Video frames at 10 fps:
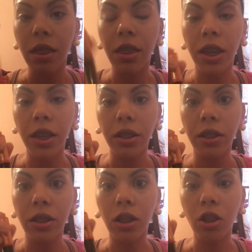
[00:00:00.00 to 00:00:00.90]

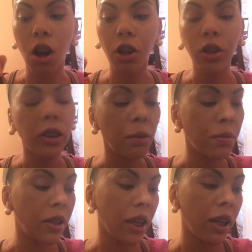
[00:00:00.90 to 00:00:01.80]
this darker
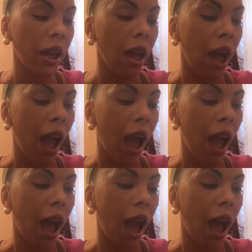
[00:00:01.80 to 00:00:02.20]
lipstick,